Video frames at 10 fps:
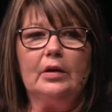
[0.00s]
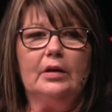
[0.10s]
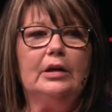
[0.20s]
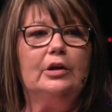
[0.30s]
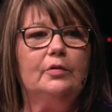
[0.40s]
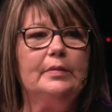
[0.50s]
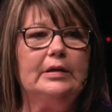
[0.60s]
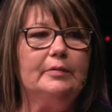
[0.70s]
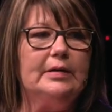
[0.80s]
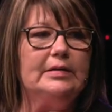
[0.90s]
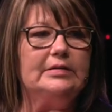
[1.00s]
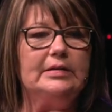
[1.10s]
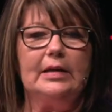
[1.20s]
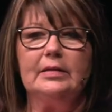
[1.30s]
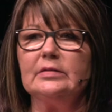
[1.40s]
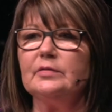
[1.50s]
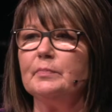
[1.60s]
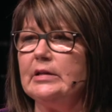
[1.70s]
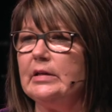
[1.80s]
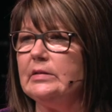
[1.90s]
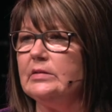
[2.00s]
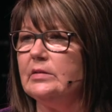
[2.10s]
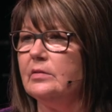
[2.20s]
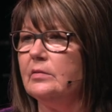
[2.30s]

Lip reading: Hear me when I say this, please.